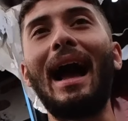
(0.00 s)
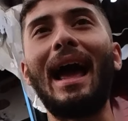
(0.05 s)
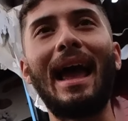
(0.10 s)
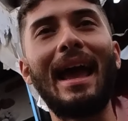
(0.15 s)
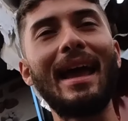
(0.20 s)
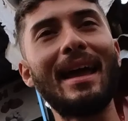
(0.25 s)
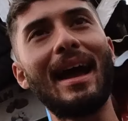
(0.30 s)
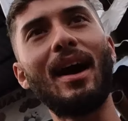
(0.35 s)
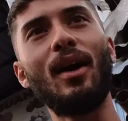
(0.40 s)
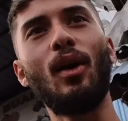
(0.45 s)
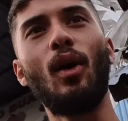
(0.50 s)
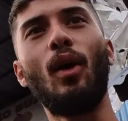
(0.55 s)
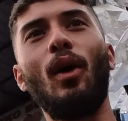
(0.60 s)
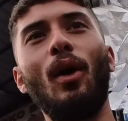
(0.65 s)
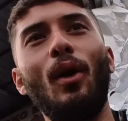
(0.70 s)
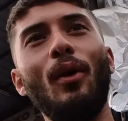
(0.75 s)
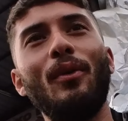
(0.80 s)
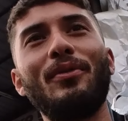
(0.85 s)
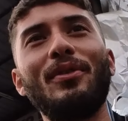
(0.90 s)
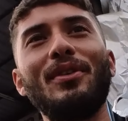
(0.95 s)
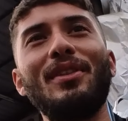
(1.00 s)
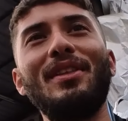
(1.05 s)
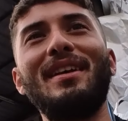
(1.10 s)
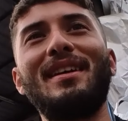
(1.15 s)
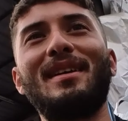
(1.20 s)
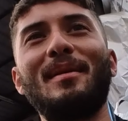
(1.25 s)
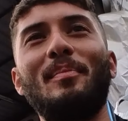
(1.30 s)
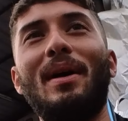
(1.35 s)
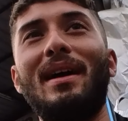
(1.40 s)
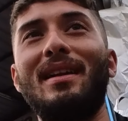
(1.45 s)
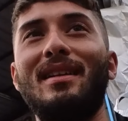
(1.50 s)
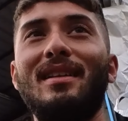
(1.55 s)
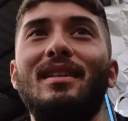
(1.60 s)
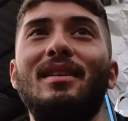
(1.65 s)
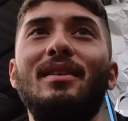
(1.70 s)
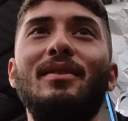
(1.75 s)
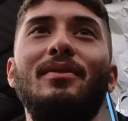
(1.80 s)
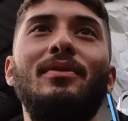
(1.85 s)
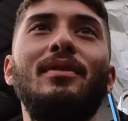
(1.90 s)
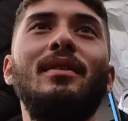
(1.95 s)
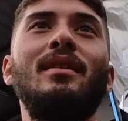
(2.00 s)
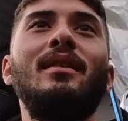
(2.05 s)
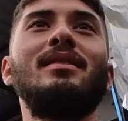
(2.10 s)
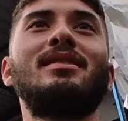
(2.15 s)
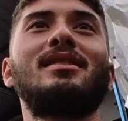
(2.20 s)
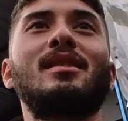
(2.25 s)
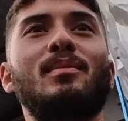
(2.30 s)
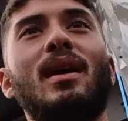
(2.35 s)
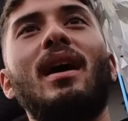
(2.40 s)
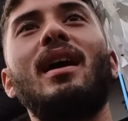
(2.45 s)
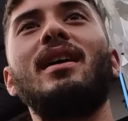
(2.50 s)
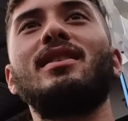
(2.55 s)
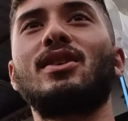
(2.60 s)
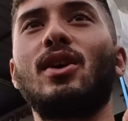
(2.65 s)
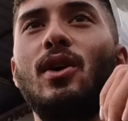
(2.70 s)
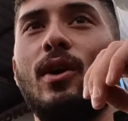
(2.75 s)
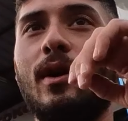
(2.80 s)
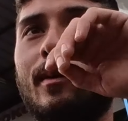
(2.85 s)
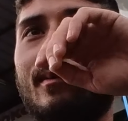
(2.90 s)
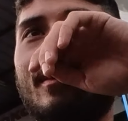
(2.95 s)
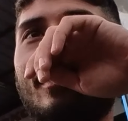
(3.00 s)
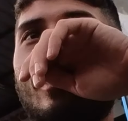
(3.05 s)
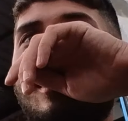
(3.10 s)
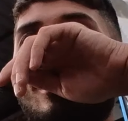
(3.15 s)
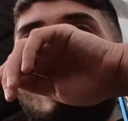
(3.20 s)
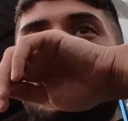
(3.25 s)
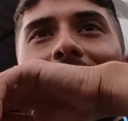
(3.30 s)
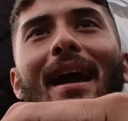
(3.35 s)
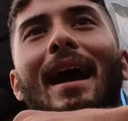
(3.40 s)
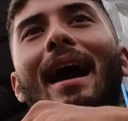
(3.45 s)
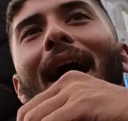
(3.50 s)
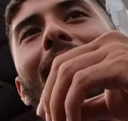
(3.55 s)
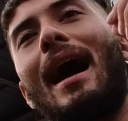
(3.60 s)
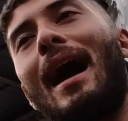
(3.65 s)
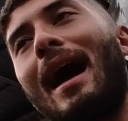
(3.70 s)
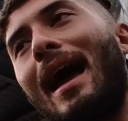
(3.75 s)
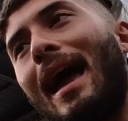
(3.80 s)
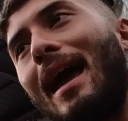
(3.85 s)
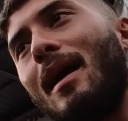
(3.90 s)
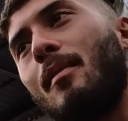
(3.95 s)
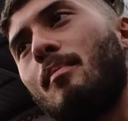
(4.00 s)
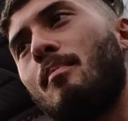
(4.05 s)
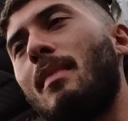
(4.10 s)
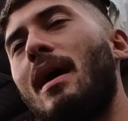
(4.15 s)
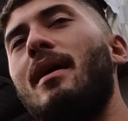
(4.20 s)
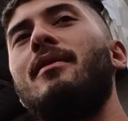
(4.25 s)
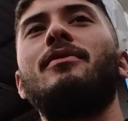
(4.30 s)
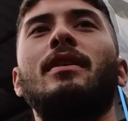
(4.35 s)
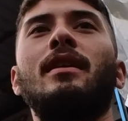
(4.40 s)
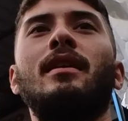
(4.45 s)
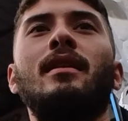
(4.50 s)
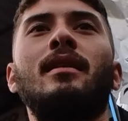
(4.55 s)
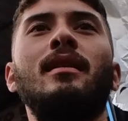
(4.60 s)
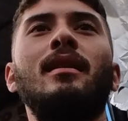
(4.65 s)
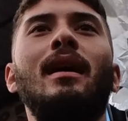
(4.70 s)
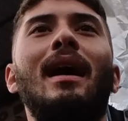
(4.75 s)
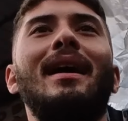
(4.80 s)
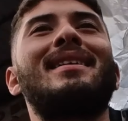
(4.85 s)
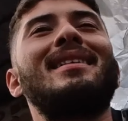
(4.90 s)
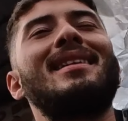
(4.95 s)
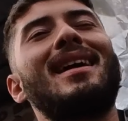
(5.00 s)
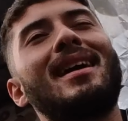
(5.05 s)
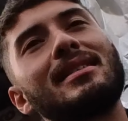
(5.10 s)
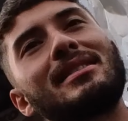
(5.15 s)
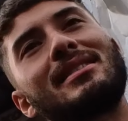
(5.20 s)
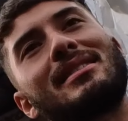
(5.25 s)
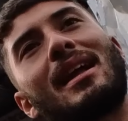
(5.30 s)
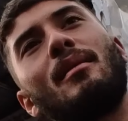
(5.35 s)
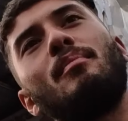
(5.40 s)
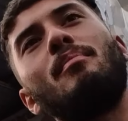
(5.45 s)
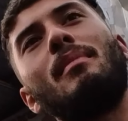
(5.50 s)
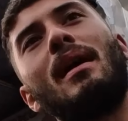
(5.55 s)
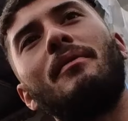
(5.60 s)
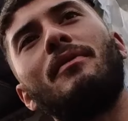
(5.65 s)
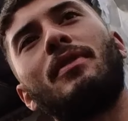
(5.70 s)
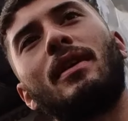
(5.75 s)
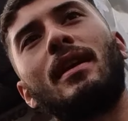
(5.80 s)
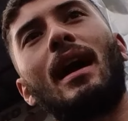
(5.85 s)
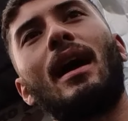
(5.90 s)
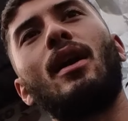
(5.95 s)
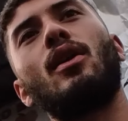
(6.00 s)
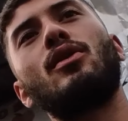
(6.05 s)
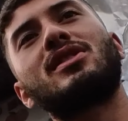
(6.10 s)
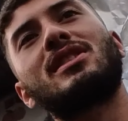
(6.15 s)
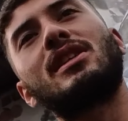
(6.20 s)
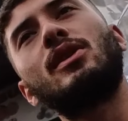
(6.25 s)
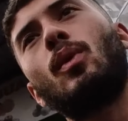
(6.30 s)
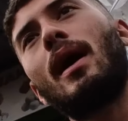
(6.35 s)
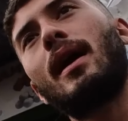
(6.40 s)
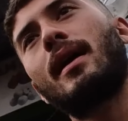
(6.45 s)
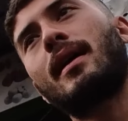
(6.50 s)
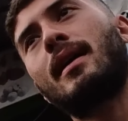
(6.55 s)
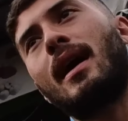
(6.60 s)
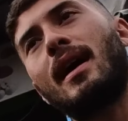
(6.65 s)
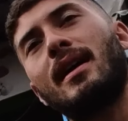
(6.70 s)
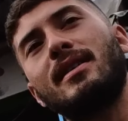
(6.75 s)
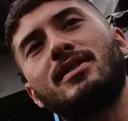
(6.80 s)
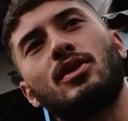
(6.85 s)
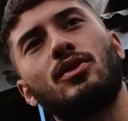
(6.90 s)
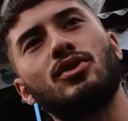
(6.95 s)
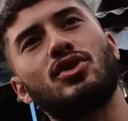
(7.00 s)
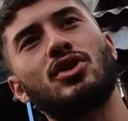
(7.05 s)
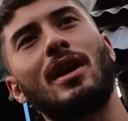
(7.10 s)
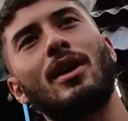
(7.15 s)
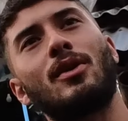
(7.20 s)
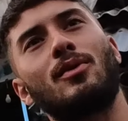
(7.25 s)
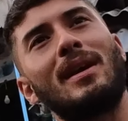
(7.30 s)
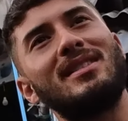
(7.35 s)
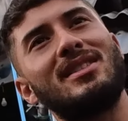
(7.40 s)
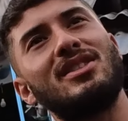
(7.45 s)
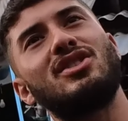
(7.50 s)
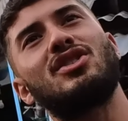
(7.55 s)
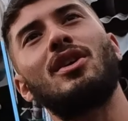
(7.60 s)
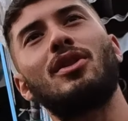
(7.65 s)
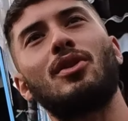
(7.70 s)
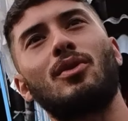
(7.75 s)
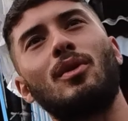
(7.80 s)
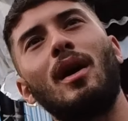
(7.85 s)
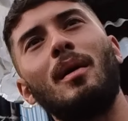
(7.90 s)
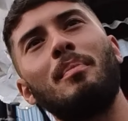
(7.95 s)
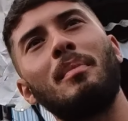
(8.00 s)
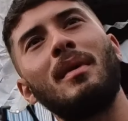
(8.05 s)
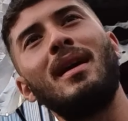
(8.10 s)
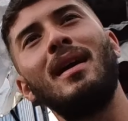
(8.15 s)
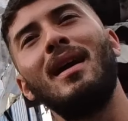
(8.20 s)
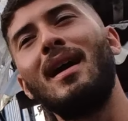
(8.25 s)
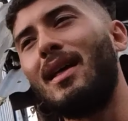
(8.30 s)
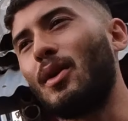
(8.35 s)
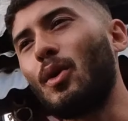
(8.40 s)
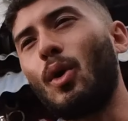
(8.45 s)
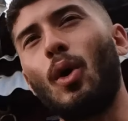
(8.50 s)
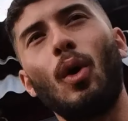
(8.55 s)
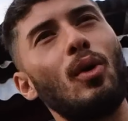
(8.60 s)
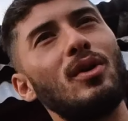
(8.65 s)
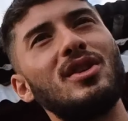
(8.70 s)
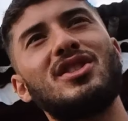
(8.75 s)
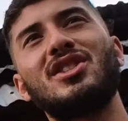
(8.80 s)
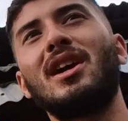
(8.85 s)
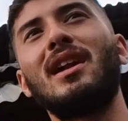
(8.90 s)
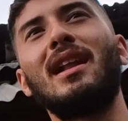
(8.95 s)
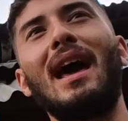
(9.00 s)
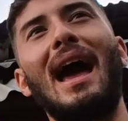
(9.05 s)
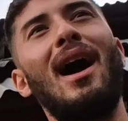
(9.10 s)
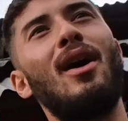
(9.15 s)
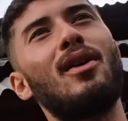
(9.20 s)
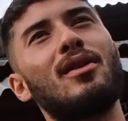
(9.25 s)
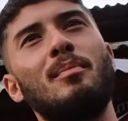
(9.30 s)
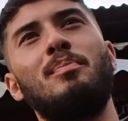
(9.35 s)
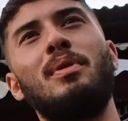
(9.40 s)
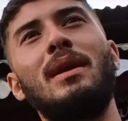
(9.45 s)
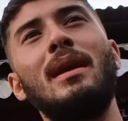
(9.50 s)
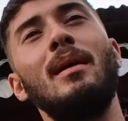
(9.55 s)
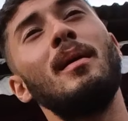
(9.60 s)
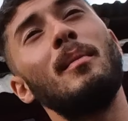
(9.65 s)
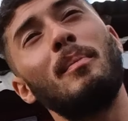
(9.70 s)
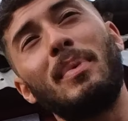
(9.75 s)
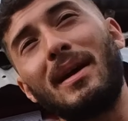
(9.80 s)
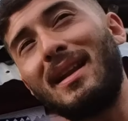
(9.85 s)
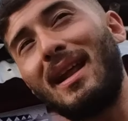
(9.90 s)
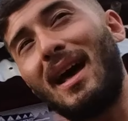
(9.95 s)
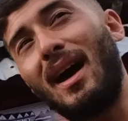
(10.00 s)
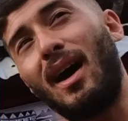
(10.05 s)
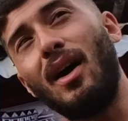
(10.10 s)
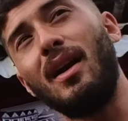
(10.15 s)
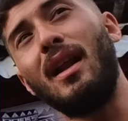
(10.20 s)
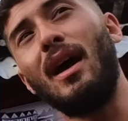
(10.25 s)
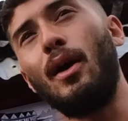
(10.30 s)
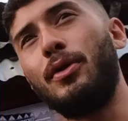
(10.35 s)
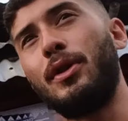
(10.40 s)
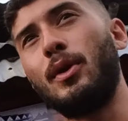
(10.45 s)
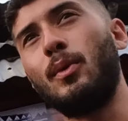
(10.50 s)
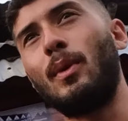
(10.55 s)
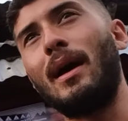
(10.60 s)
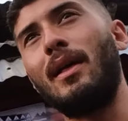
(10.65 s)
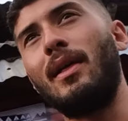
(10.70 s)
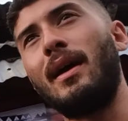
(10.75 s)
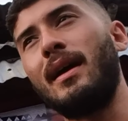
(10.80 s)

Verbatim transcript: I hate how overly competitive some guys are. Mm. Like, I, I hate menvy. I cannot stand men. Mm. I don't see why guys don't try to raise each other up. Mm. They're always trying to outcompete mm. in an unhealthy way.